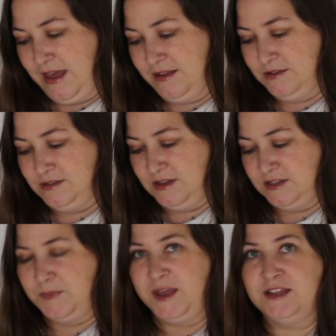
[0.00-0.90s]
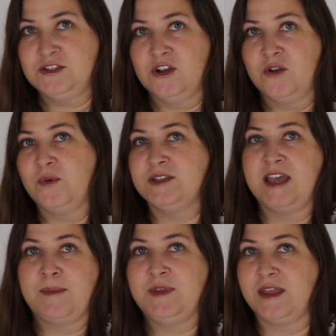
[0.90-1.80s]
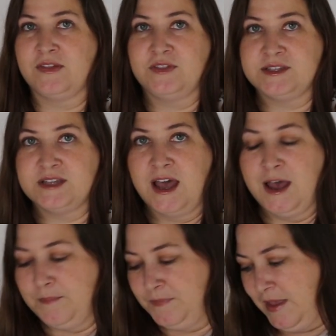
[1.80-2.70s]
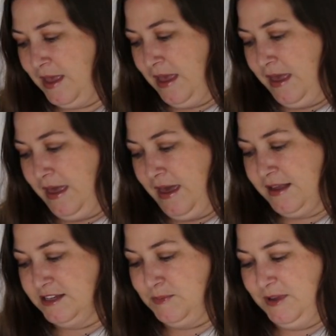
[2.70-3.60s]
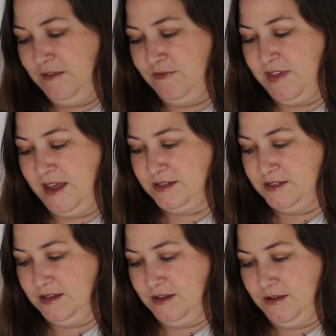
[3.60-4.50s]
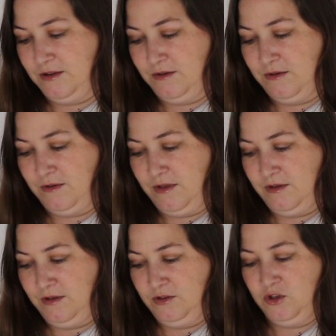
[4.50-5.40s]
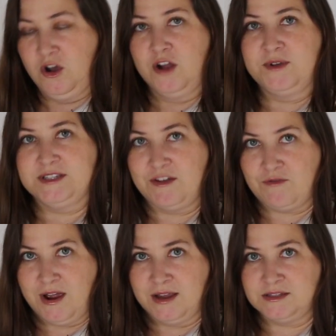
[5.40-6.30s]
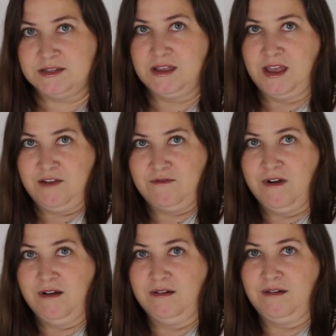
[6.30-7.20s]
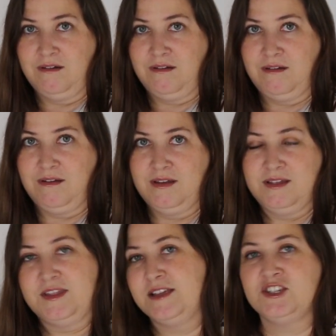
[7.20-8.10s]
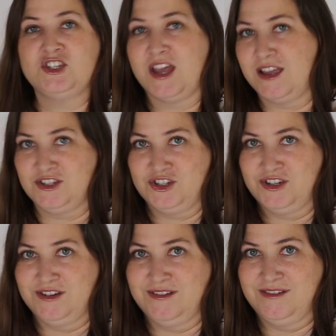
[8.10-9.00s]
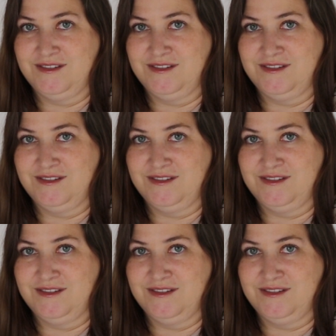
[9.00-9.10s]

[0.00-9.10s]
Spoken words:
and it depends on what's happening at the time. And it's belief that you can't always have right and wrong. Things change.